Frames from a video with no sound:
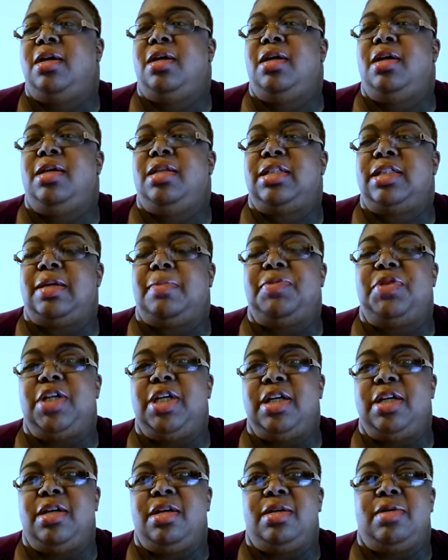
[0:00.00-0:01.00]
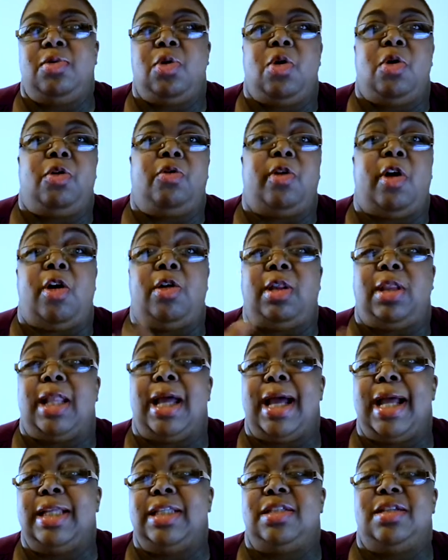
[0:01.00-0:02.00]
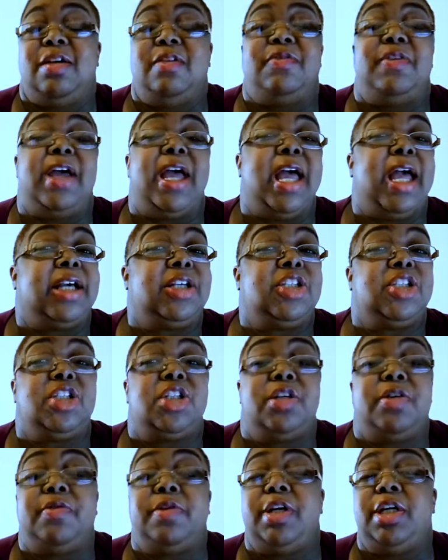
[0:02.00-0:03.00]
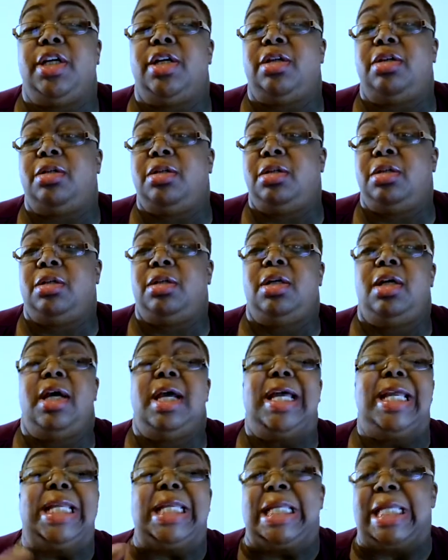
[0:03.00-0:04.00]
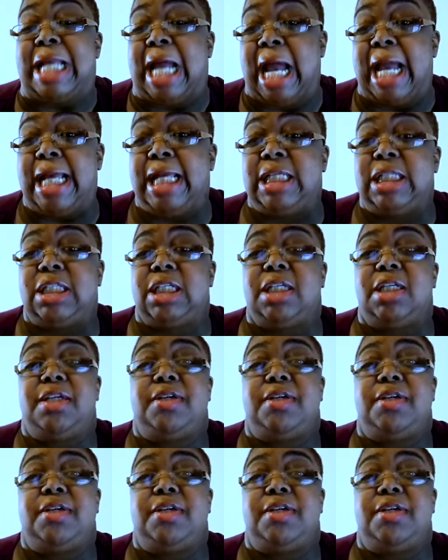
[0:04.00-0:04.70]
something going on lines of exterior, night,